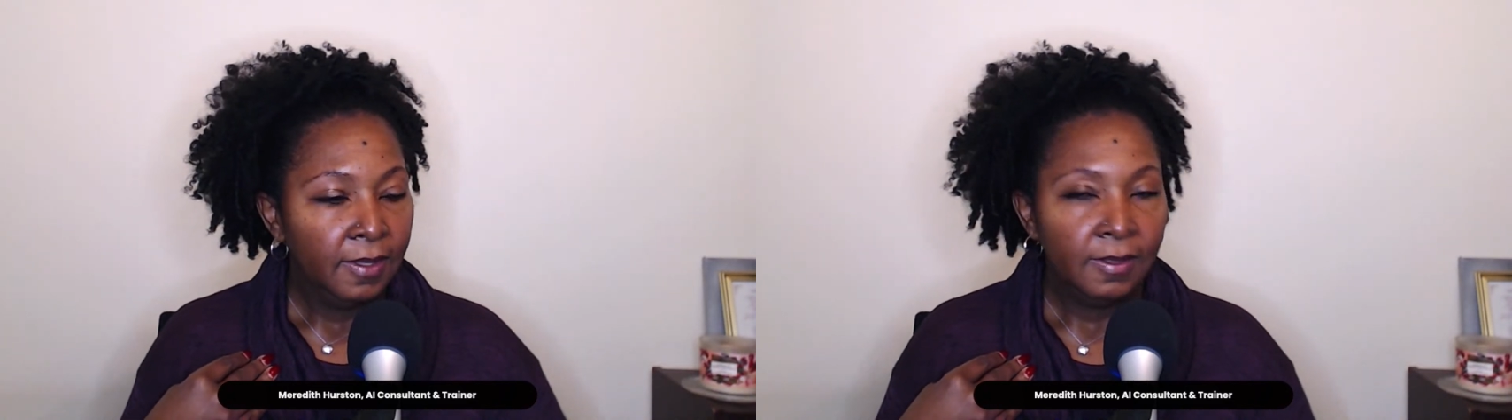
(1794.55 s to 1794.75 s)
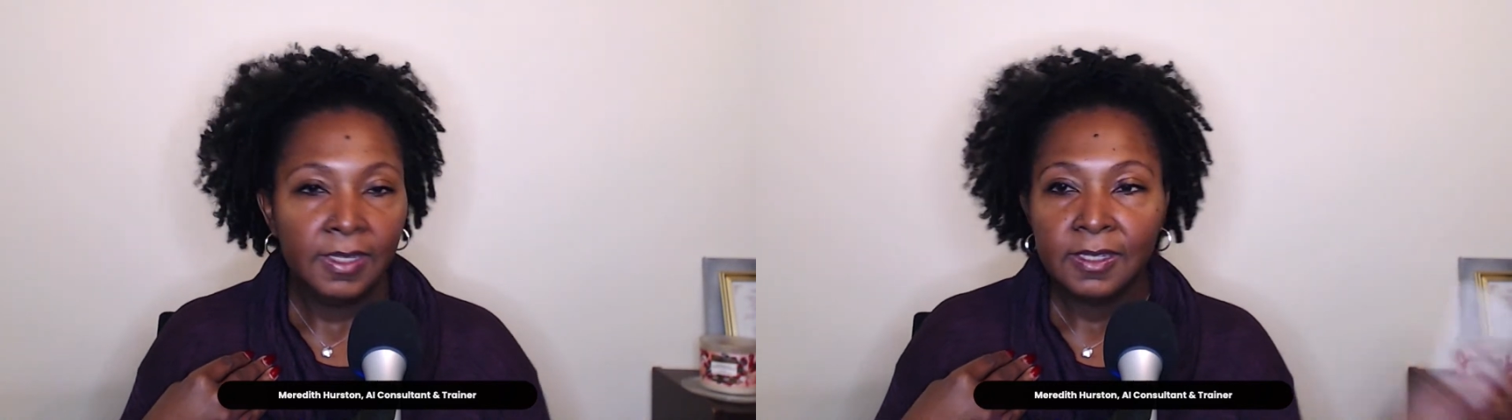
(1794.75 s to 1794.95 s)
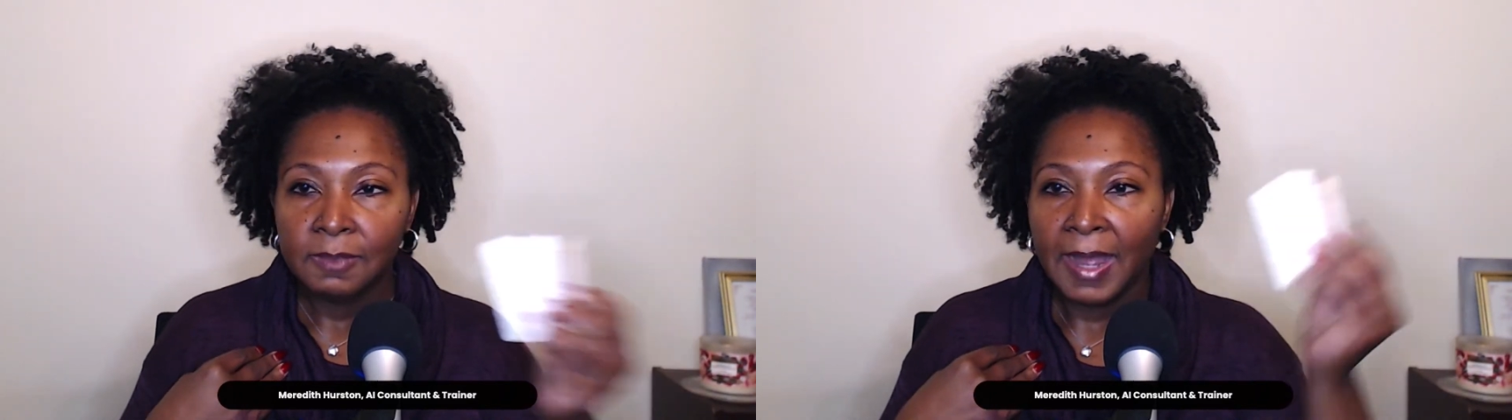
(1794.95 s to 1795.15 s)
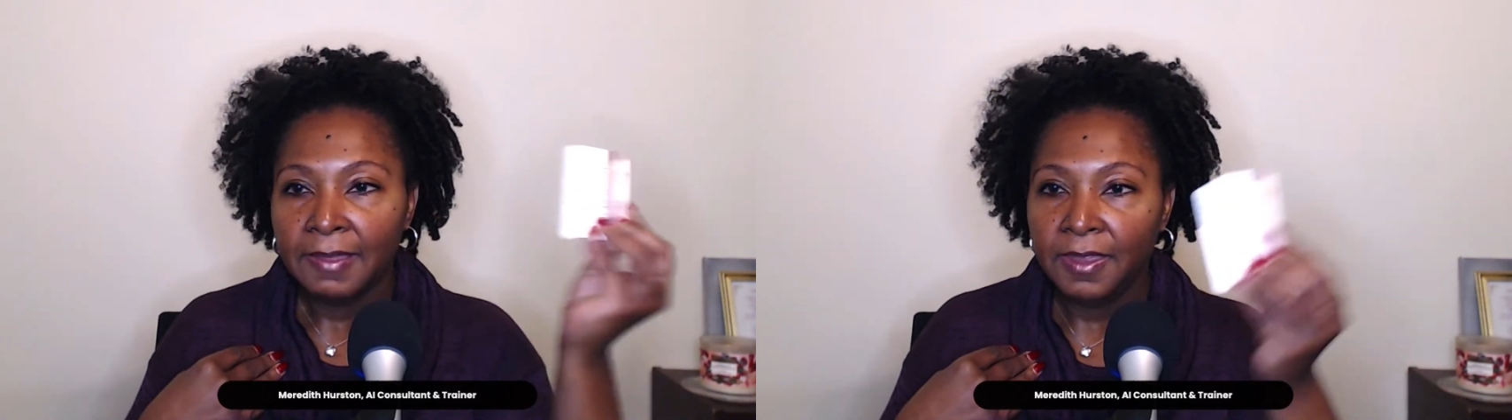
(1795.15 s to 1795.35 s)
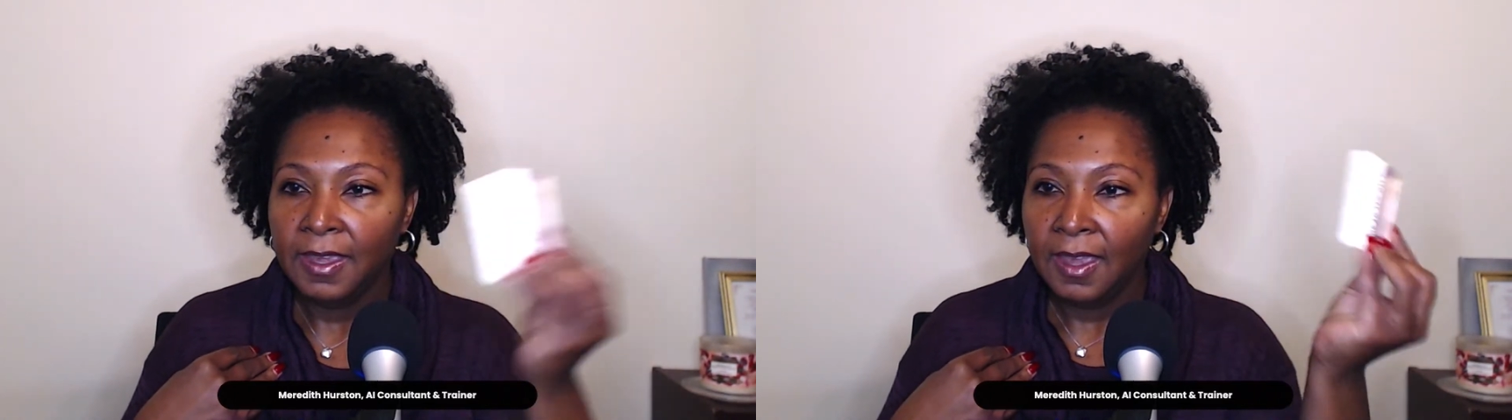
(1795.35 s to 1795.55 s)
this is my
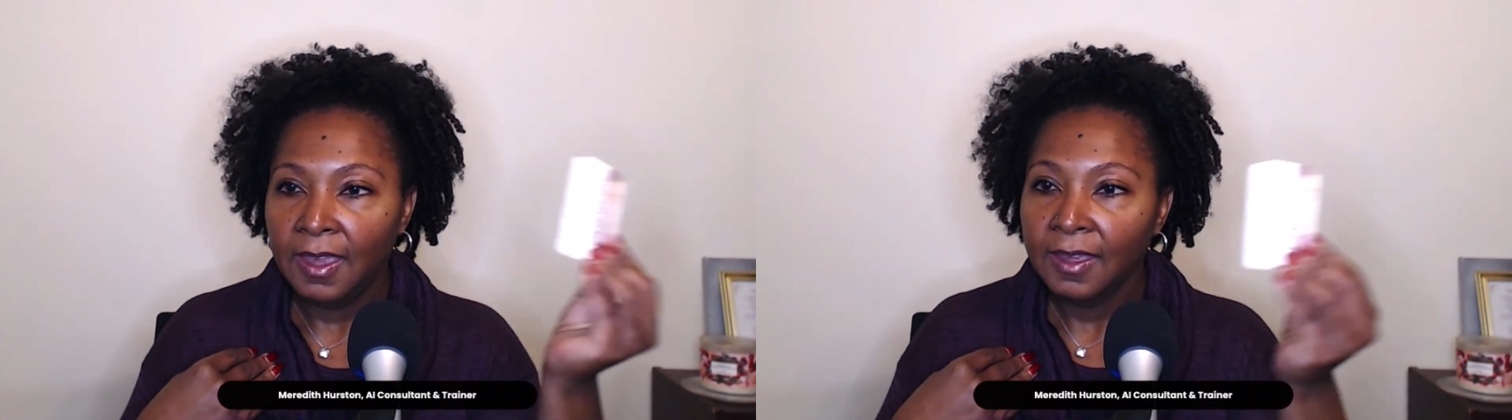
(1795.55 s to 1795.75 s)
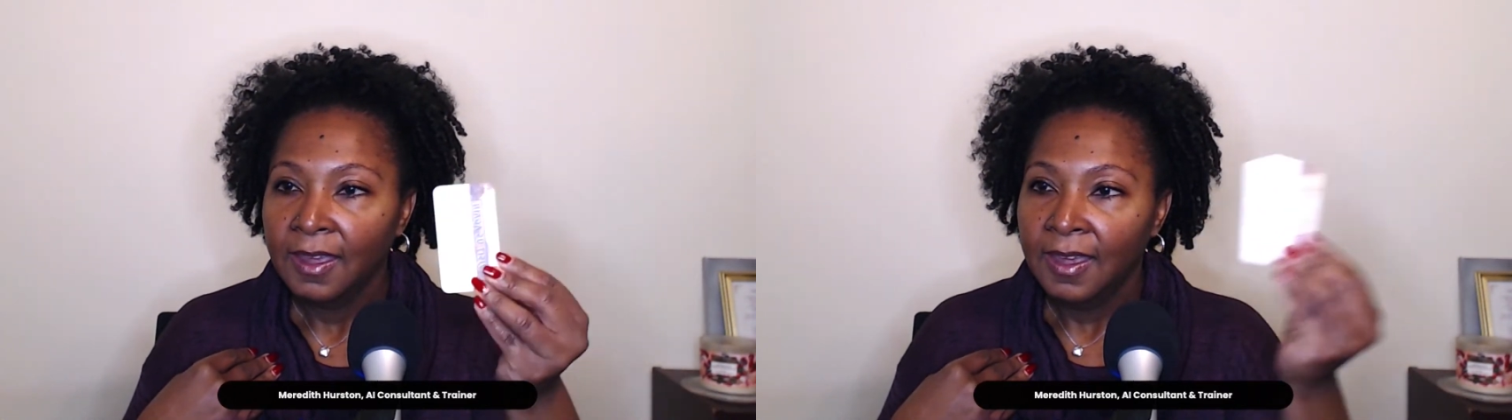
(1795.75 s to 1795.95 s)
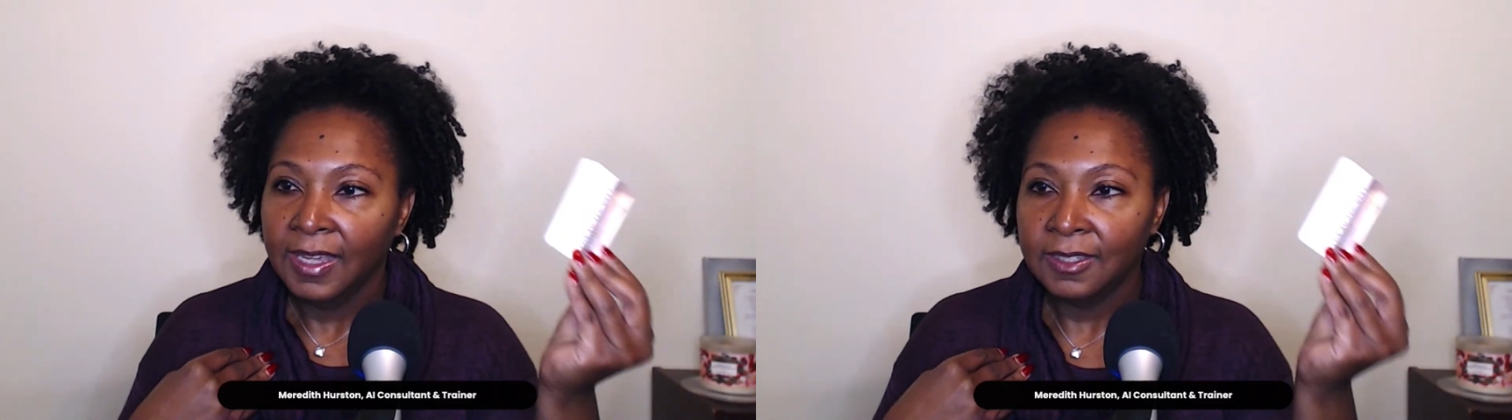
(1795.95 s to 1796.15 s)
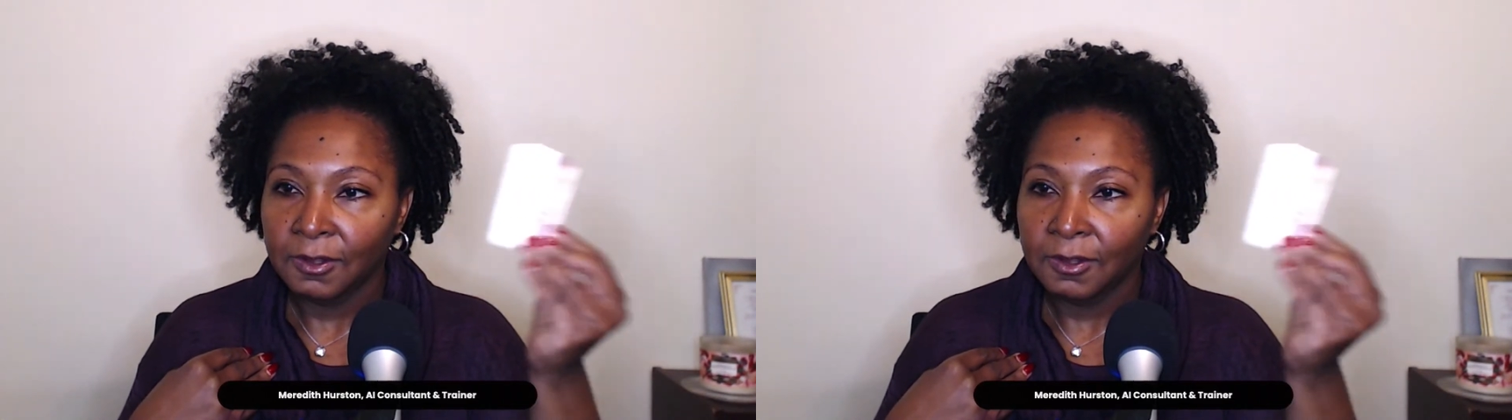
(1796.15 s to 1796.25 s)
thing. It's